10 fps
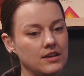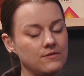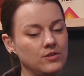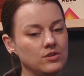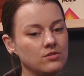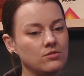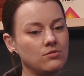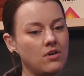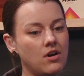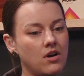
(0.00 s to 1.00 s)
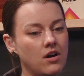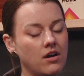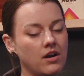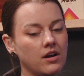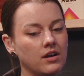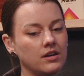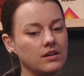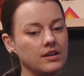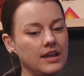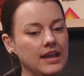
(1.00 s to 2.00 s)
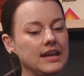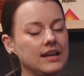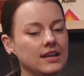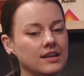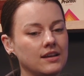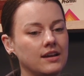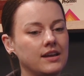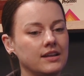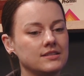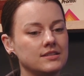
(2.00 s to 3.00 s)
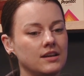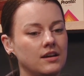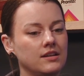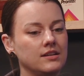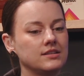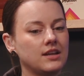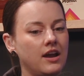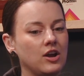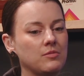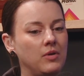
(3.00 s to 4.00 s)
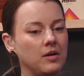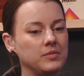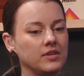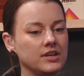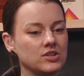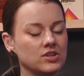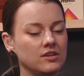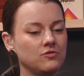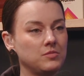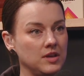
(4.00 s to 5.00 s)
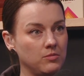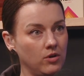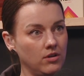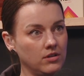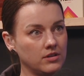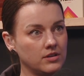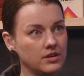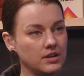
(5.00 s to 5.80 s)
if you are hating against an entire population of people,